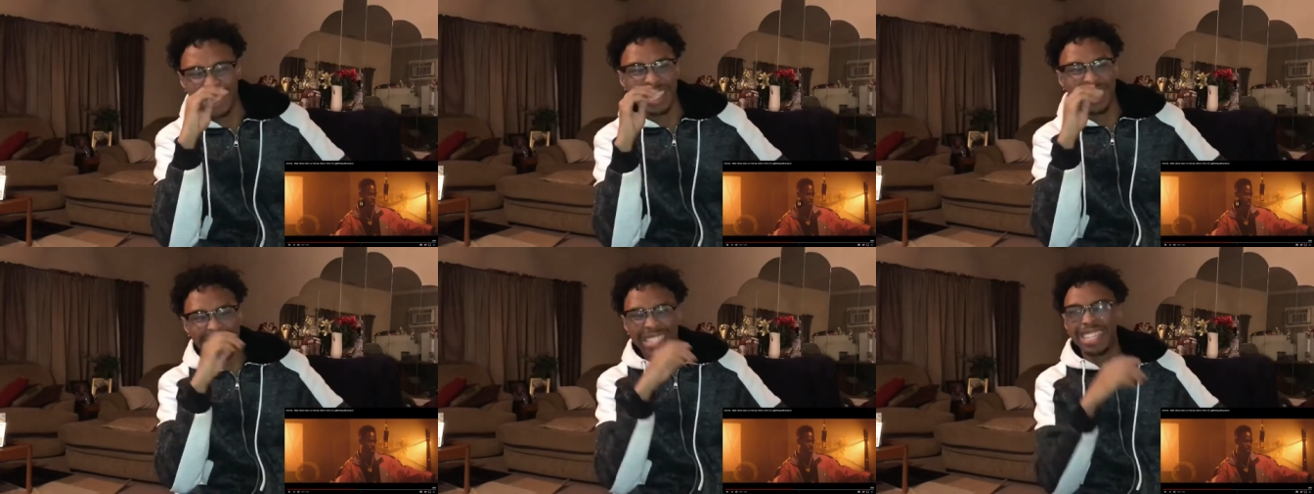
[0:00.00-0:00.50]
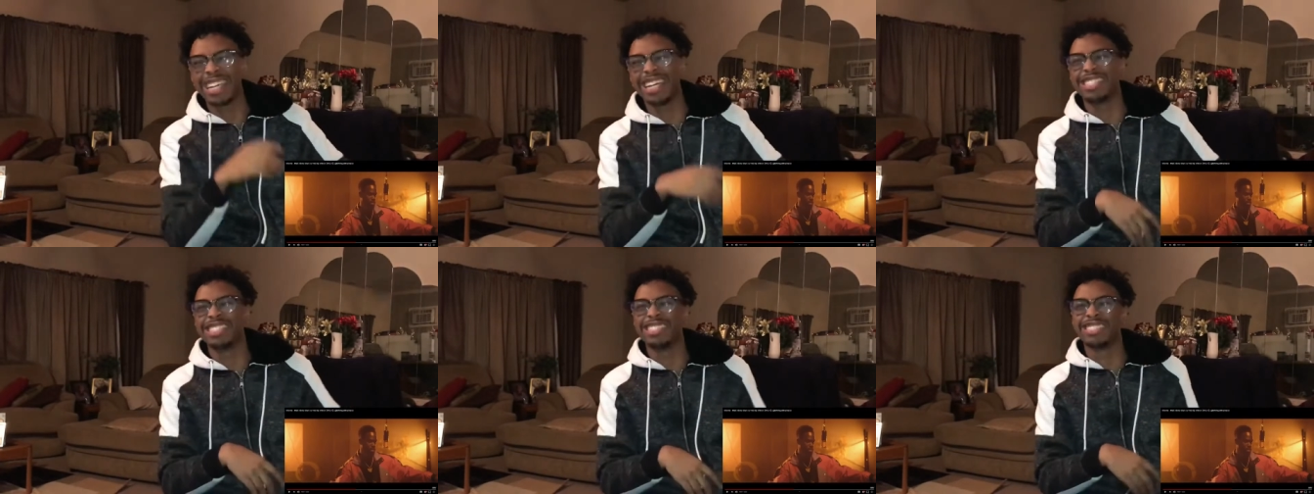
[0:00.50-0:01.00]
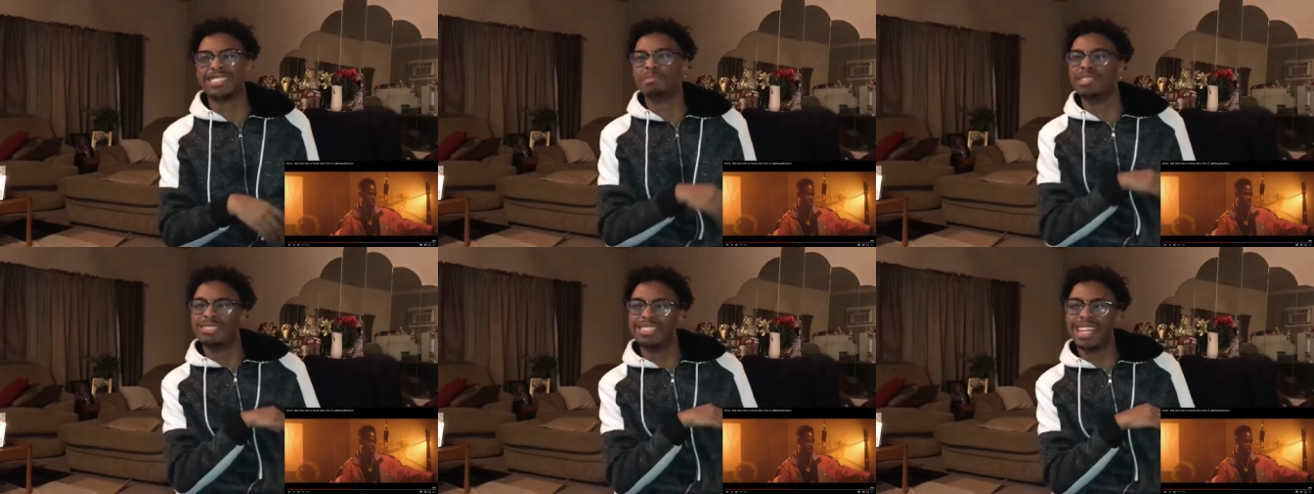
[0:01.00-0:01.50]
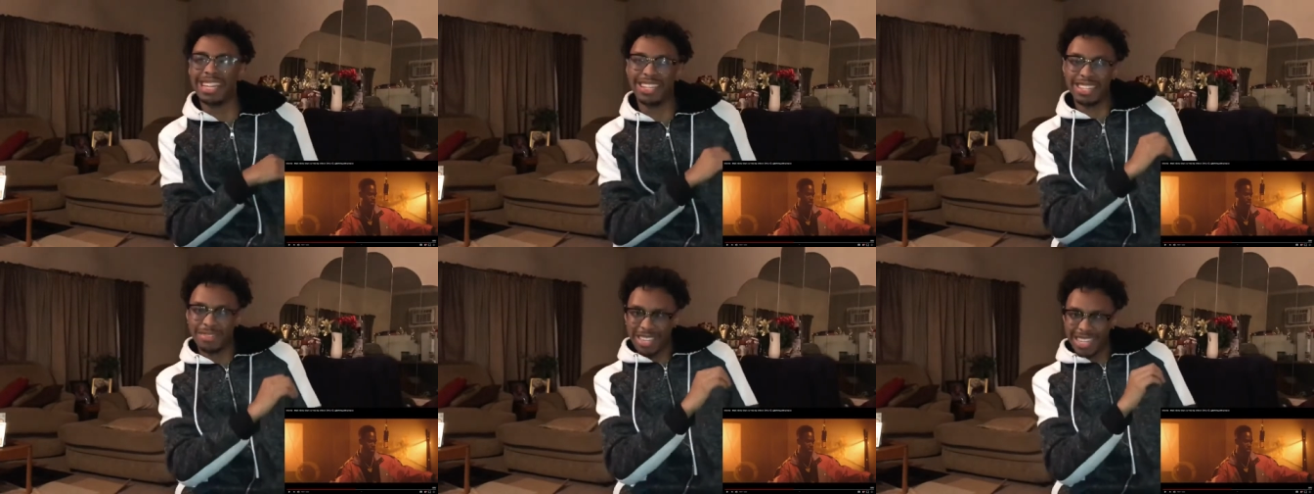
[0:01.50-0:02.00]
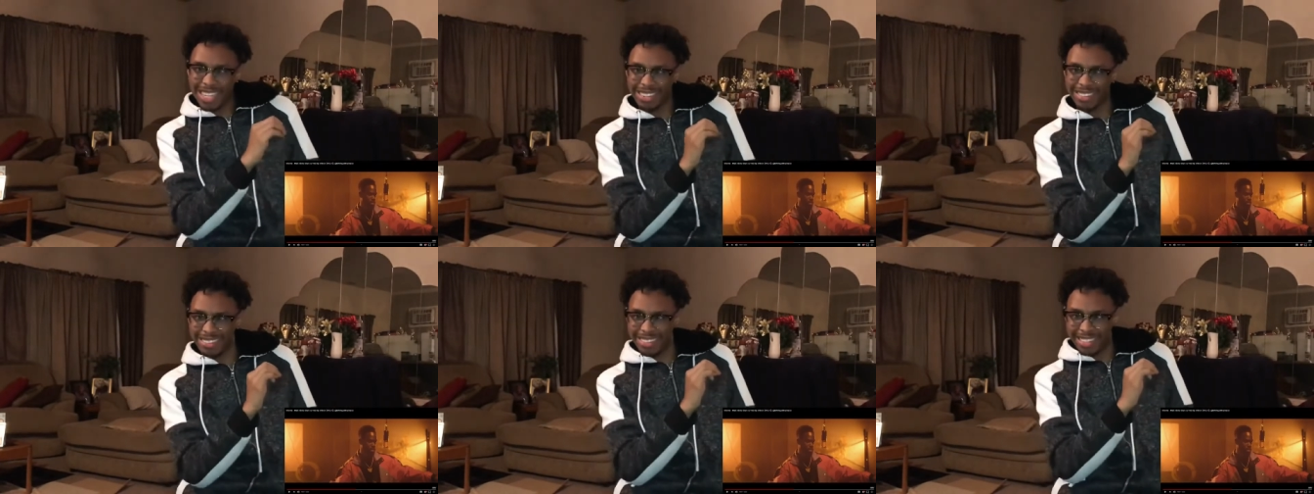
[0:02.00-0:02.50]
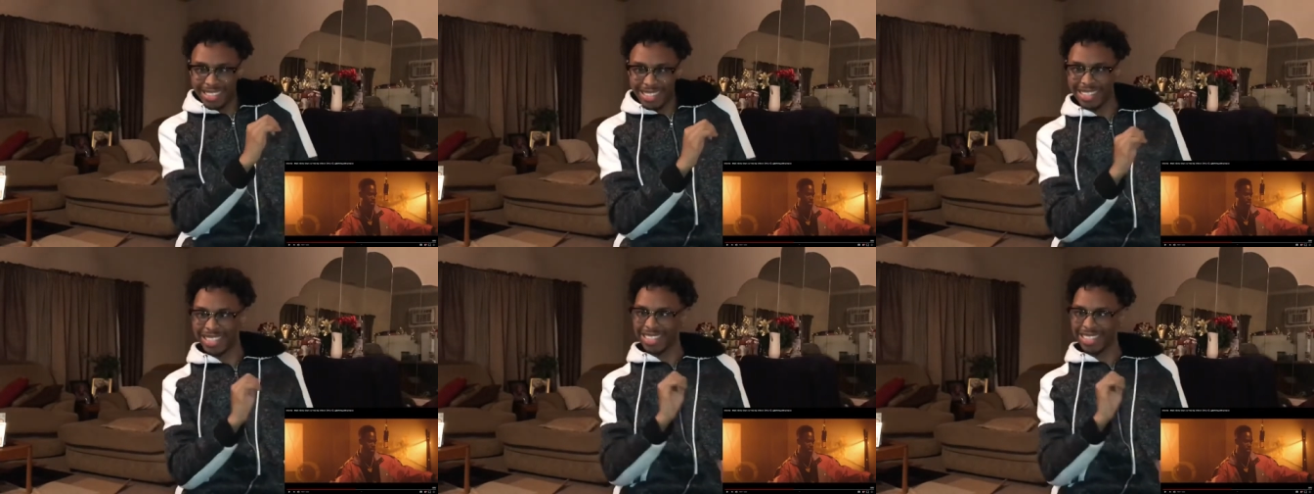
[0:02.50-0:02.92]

Hey, look at that little smooth dance that man doing.